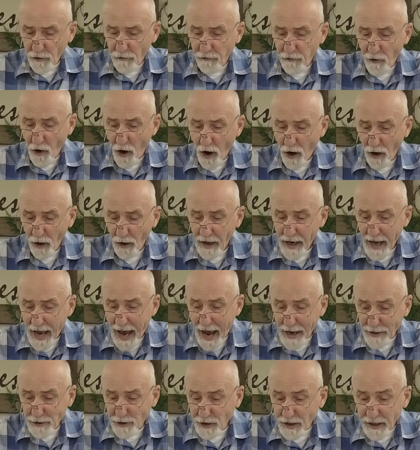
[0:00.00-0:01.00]
far
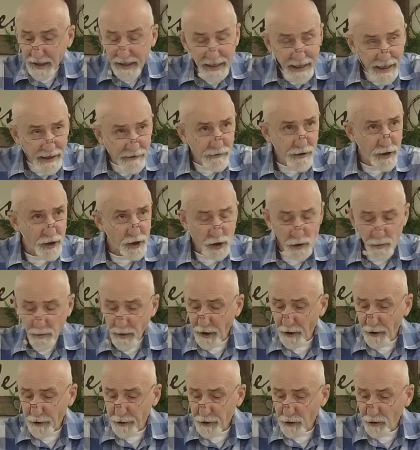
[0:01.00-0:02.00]
as to give the
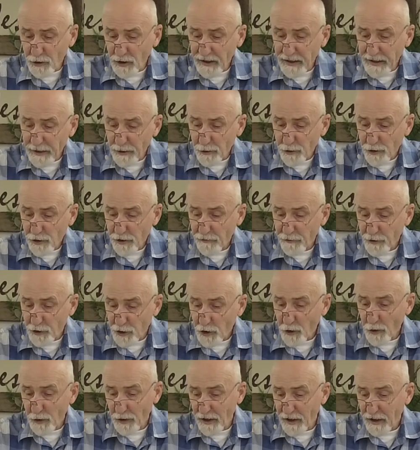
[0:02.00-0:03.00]
spiritual leaders of
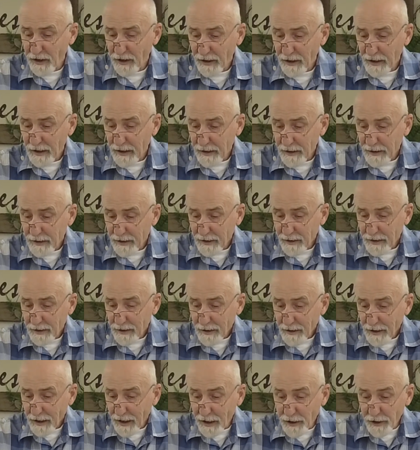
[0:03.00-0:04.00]
Judah
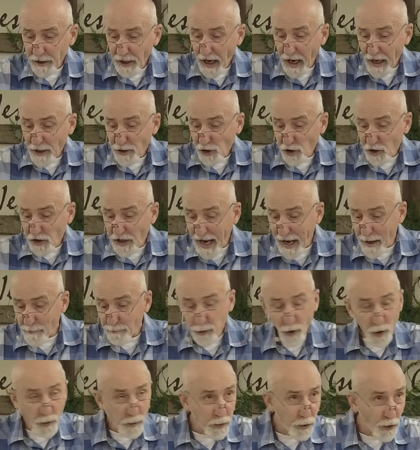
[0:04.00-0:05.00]
an, a
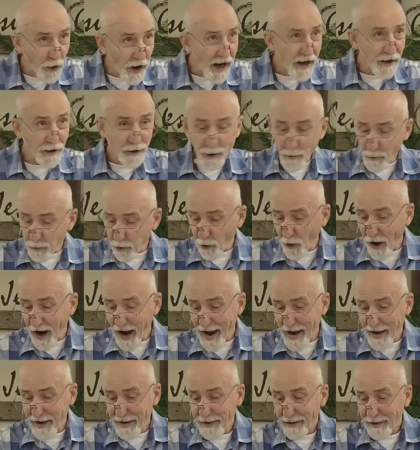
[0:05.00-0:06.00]
sample prayer to
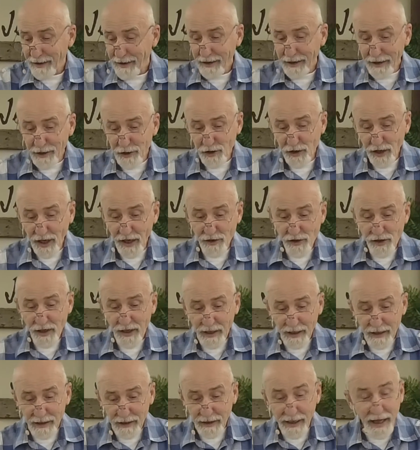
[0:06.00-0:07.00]
pray. He says,
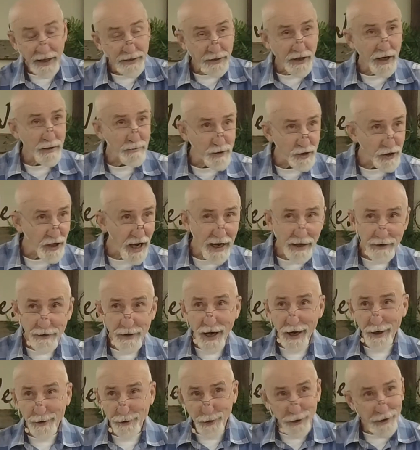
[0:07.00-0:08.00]
Let them say
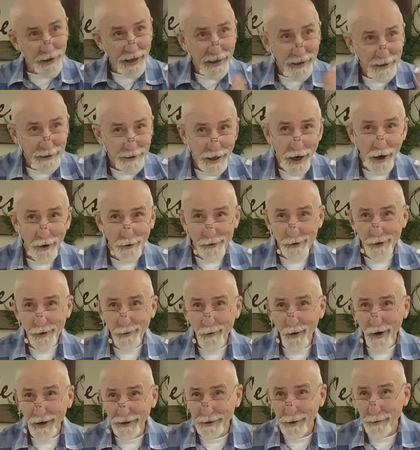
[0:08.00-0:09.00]
this, and then he tells them
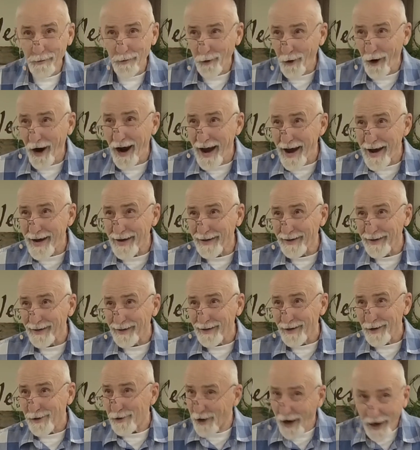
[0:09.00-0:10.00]
what to pray.
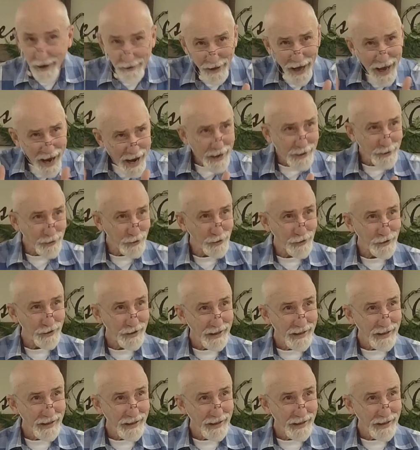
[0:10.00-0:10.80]
Say this.